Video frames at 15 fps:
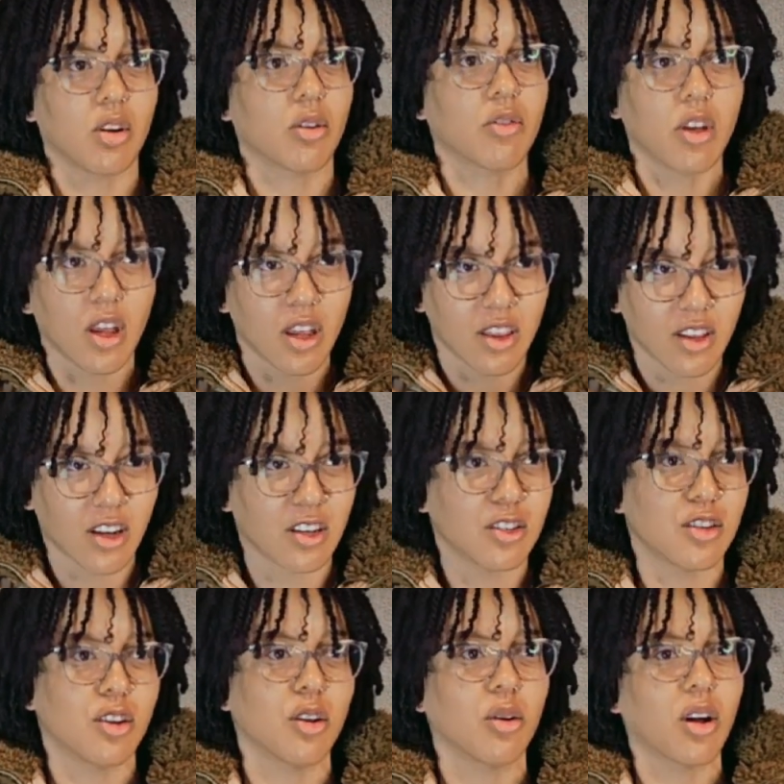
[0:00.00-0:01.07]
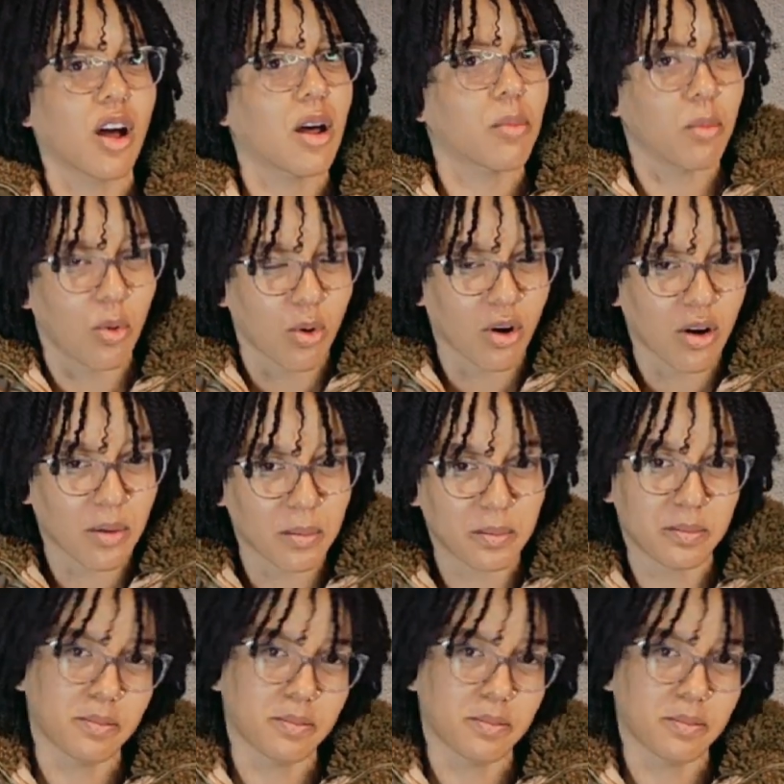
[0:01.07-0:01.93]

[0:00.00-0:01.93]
her faith, getting to know God more.